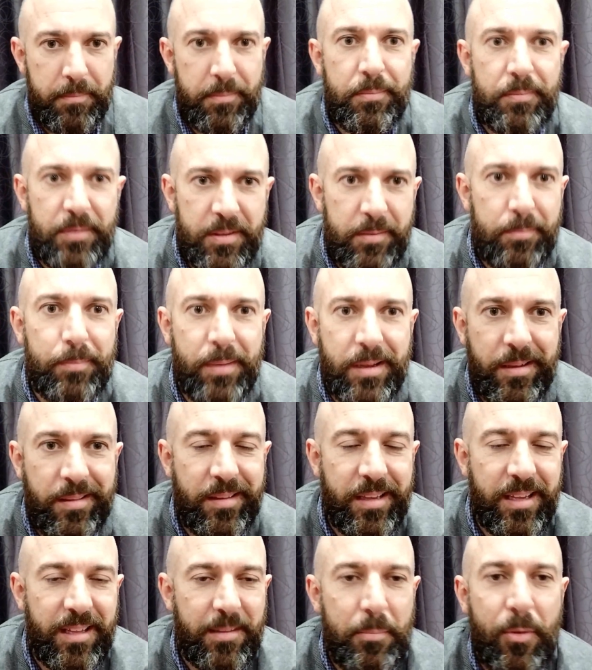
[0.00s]
spend
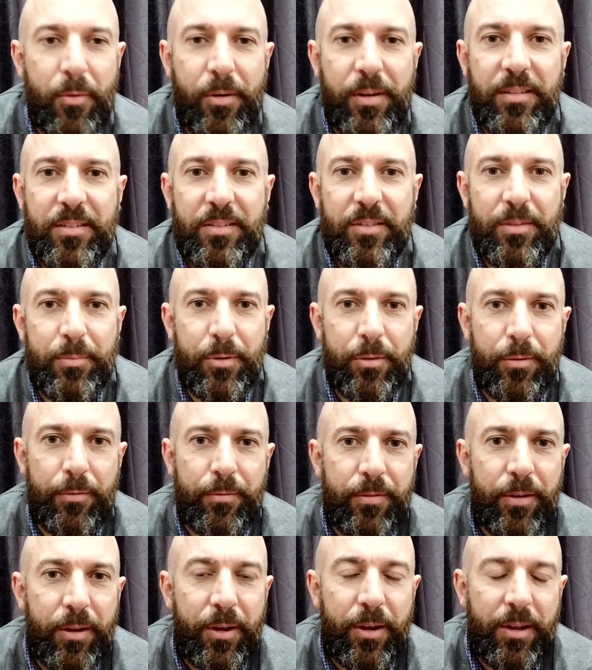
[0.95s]
these points to
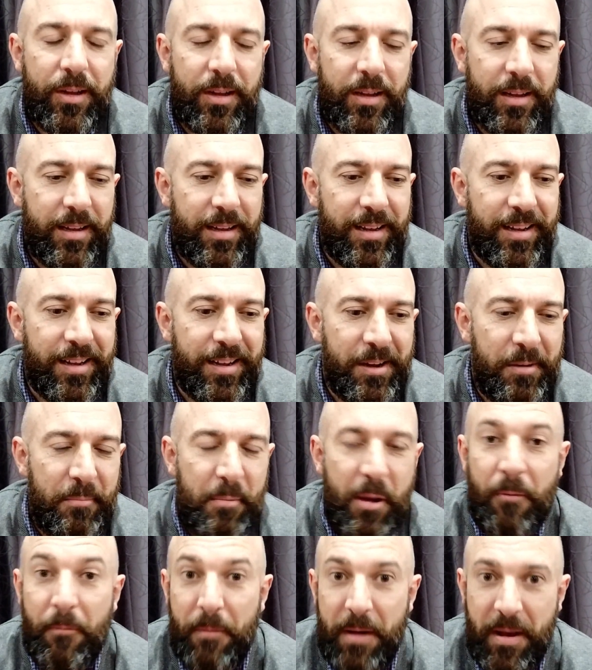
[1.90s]
move
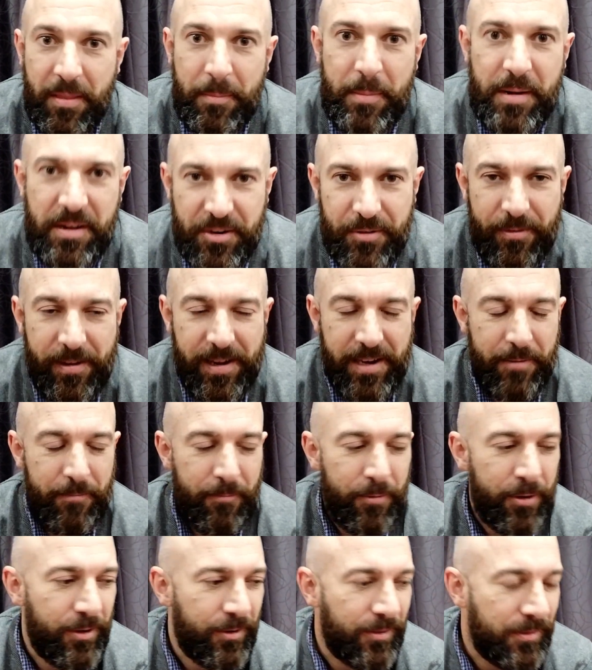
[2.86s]
around the Mediterranean
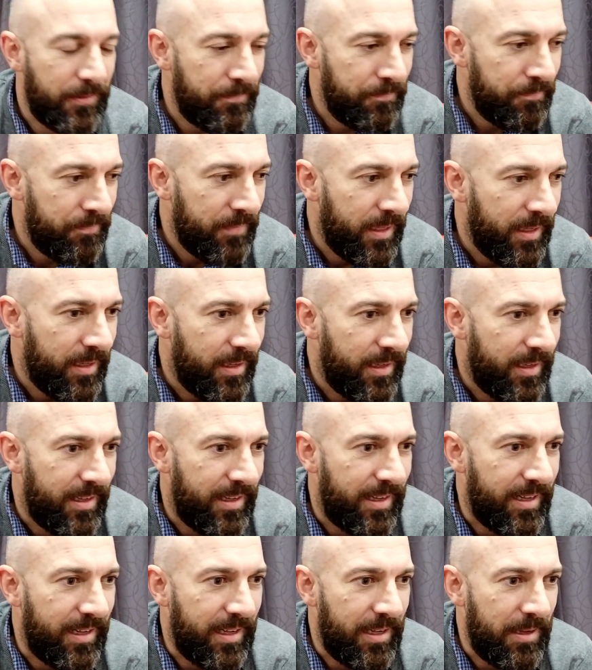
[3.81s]
world.
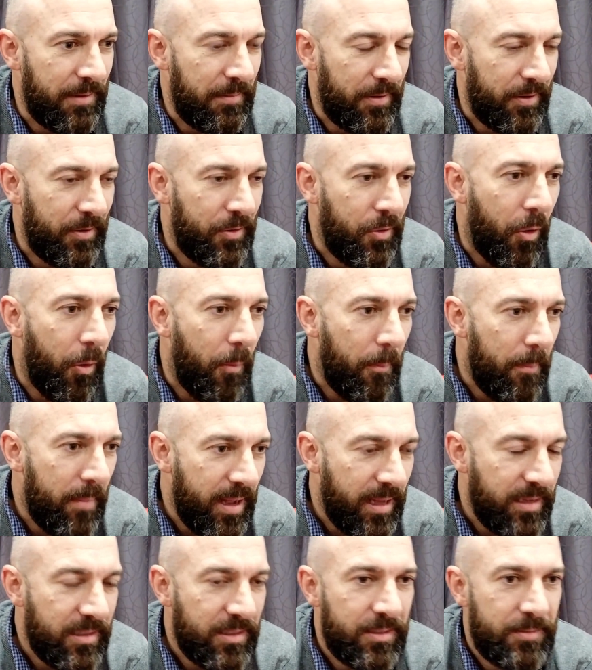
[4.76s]

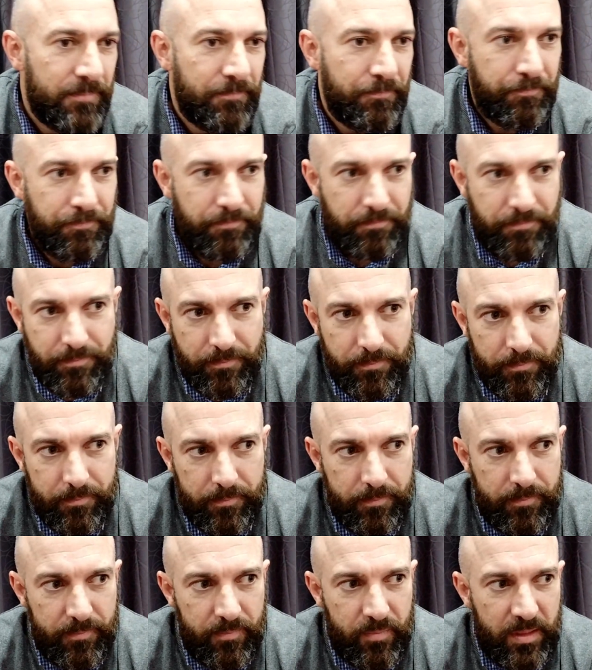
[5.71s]
Combat
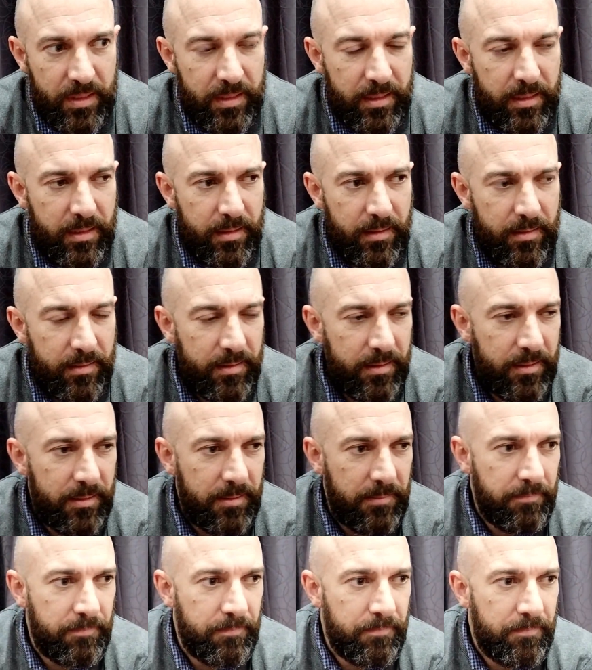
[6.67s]
is,
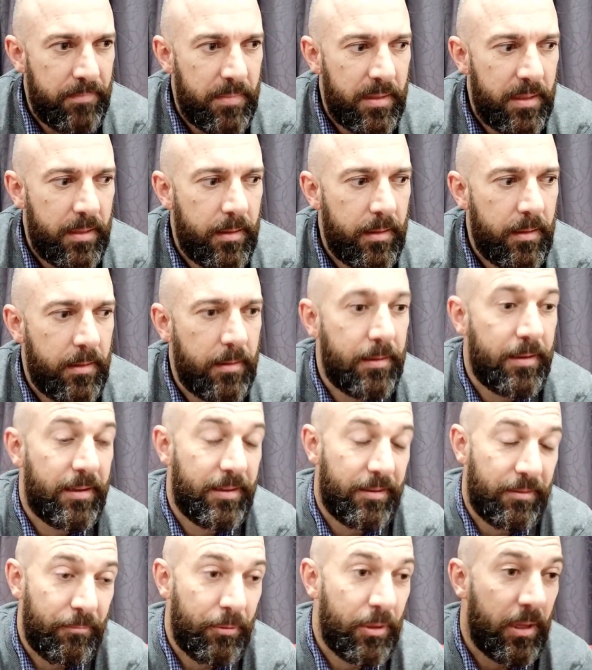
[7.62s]

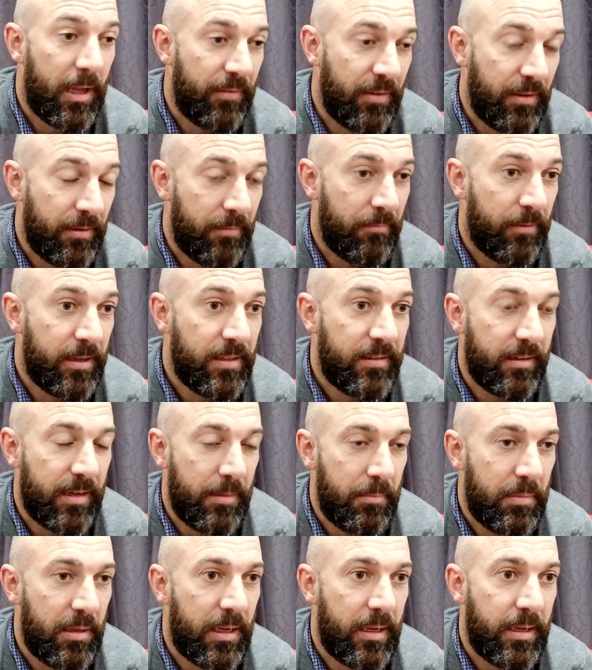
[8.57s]
well, having recently
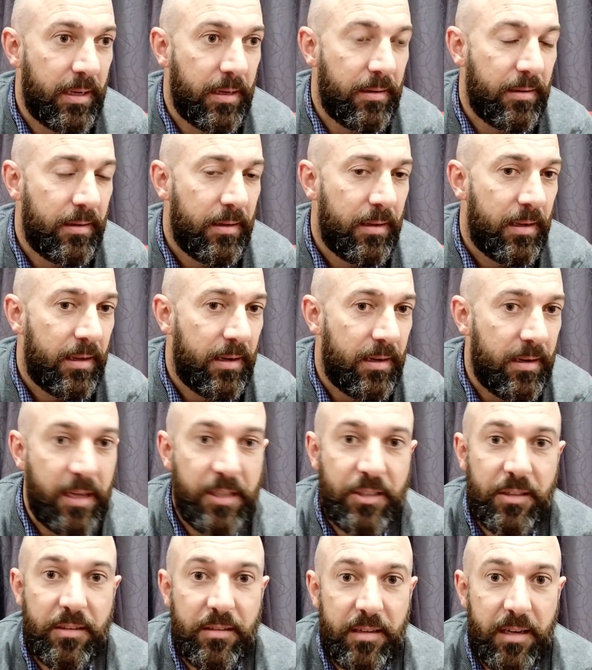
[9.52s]
played
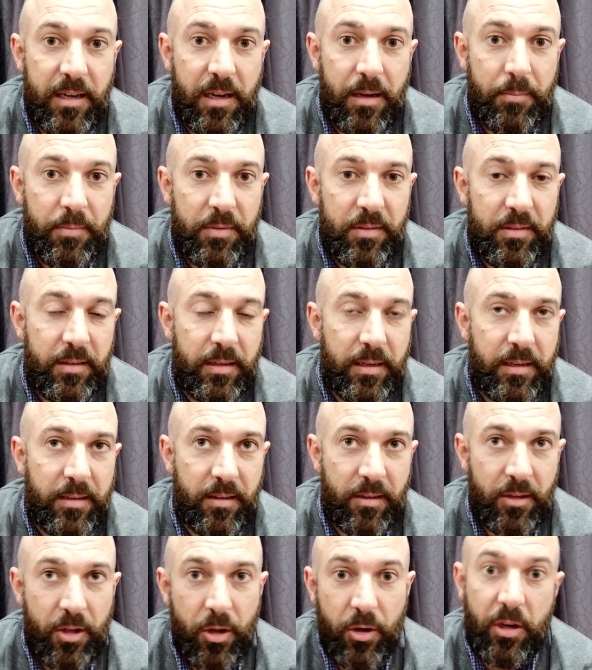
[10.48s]
Nations in Arms, it is
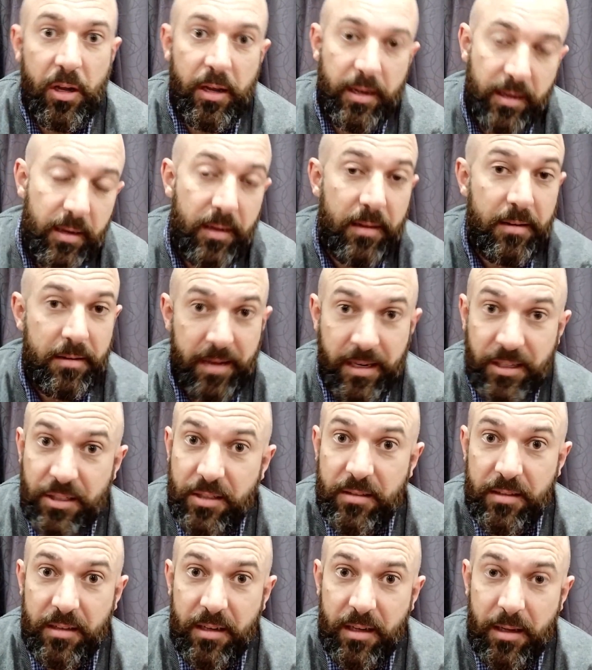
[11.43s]
a lot like
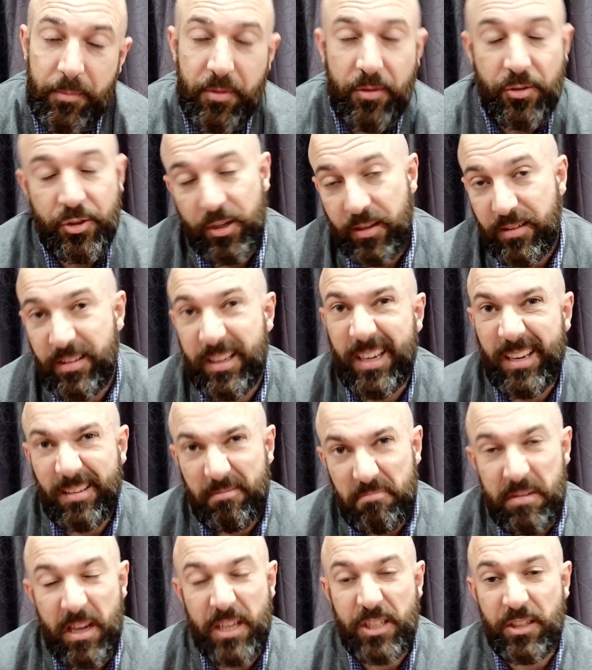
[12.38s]
Nations in Arms, or should I say
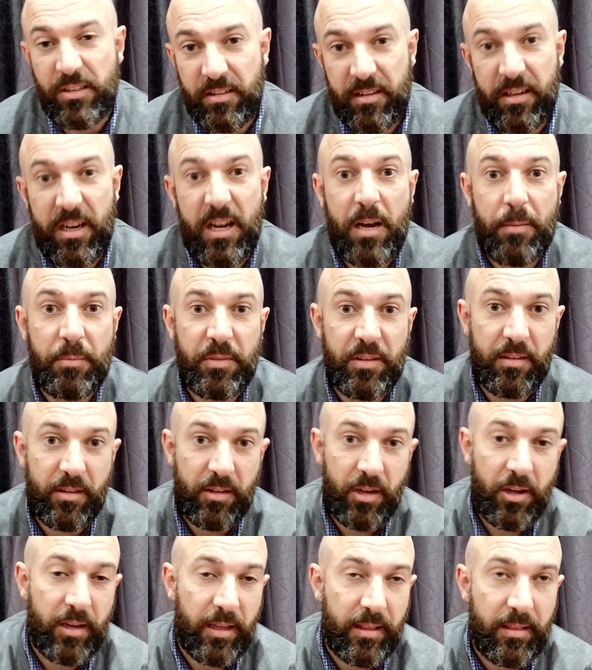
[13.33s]
Nations in Arms is a
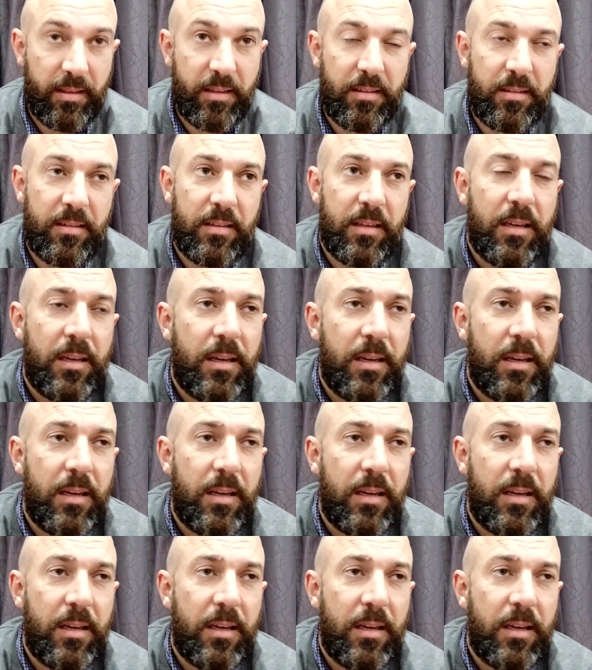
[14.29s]
lot like this,